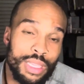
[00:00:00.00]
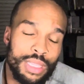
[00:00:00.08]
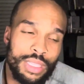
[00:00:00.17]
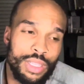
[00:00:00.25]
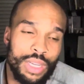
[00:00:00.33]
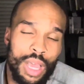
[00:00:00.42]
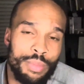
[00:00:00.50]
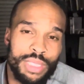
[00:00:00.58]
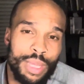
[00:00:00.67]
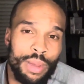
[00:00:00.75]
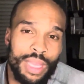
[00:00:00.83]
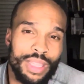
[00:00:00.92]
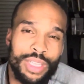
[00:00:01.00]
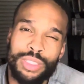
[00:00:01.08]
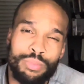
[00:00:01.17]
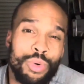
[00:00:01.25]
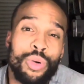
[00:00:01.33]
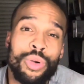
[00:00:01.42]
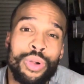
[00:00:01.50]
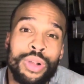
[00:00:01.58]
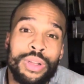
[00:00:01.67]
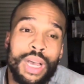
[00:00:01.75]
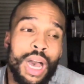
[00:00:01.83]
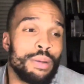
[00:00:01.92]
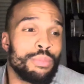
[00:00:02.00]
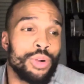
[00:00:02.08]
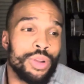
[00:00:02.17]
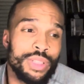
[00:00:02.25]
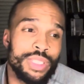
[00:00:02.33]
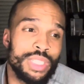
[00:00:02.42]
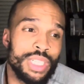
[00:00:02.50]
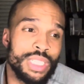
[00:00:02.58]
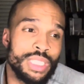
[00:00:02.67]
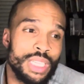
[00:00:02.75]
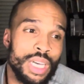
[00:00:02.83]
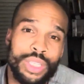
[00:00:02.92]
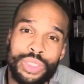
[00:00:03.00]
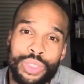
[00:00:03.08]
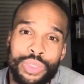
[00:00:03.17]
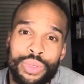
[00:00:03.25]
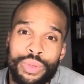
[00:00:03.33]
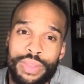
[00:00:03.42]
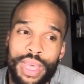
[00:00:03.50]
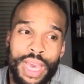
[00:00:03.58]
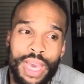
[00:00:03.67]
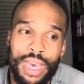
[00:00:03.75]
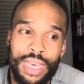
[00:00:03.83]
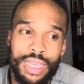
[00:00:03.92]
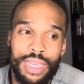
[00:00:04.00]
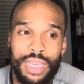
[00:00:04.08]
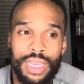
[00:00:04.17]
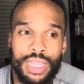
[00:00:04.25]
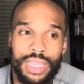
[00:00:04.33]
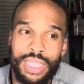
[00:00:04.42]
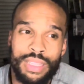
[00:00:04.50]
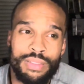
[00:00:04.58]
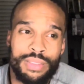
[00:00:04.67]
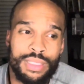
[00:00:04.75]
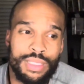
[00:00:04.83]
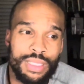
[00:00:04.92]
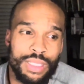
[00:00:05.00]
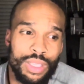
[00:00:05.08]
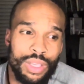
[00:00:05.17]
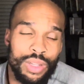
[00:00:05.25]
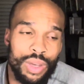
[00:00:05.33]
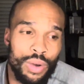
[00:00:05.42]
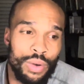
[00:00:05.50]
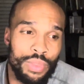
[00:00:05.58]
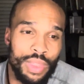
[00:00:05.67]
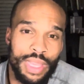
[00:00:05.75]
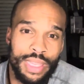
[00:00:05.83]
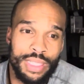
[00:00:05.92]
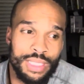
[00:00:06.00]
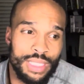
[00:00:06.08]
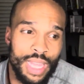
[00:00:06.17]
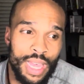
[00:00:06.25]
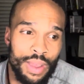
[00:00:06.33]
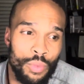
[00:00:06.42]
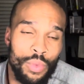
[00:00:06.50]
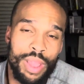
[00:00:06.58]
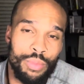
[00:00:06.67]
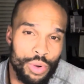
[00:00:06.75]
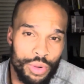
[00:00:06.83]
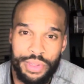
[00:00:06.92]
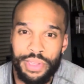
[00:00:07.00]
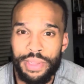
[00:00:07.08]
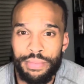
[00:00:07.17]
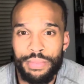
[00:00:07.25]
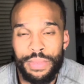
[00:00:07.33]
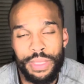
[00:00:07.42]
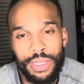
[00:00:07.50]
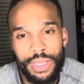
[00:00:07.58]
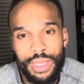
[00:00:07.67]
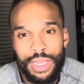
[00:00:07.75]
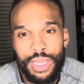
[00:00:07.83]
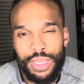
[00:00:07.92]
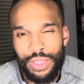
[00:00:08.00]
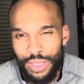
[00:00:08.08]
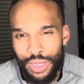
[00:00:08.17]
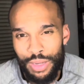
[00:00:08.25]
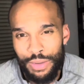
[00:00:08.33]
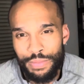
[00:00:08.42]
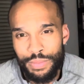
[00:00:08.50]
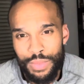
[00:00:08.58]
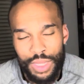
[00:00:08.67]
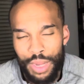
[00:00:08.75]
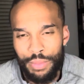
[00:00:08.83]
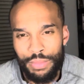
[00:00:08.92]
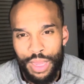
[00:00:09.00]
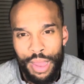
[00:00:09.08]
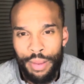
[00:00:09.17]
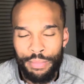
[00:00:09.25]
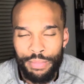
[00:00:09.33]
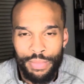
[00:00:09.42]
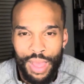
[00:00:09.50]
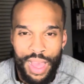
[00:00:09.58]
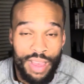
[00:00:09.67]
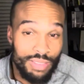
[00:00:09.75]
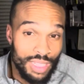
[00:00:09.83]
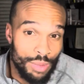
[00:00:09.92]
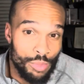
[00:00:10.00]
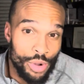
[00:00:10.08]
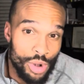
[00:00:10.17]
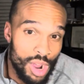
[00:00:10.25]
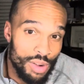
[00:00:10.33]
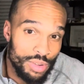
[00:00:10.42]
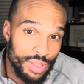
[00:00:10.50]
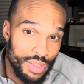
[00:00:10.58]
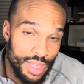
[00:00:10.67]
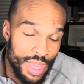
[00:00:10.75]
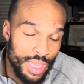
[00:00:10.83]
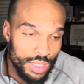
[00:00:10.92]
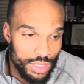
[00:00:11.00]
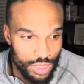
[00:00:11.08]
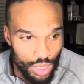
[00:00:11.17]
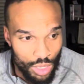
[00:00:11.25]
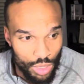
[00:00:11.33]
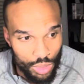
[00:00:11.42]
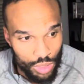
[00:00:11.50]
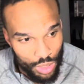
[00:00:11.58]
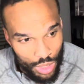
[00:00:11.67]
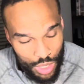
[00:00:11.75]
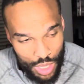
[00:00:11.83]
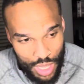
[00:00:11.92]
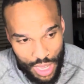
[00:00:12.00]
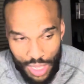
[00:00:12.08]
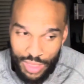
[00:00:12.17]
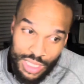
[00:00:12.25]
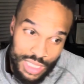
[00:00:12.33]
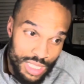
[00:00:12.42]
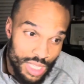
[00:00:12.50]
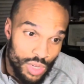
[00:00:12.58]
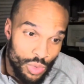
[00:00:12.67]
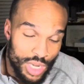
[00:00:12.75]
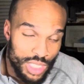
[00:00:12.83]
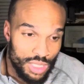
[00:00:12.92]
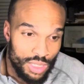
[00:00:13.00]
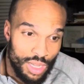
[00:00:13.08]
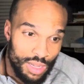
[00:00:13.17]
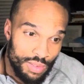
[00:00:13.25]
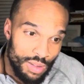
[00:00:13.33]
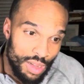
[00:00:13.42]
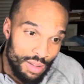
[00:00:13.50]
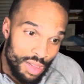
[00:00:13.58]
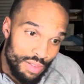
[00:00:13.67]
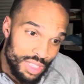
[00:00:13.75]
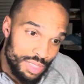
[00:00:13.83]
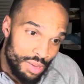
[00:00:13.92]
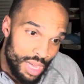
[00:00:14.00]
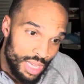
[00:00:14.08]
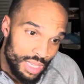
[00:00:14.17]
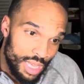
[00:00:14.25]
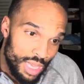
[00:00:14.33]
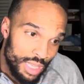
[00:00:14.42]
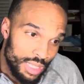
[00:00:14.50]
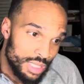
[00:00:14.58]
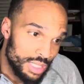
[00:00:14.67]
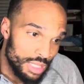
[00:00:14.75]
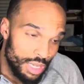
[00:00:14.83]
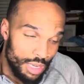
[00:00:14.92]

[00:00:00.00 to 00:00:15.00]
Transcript: You know what I'm saying? I'm more than just a dude that lifts, you know, things that weigh more than him. You know, I have a lot more to offer than that. So this is the direction of this podcast.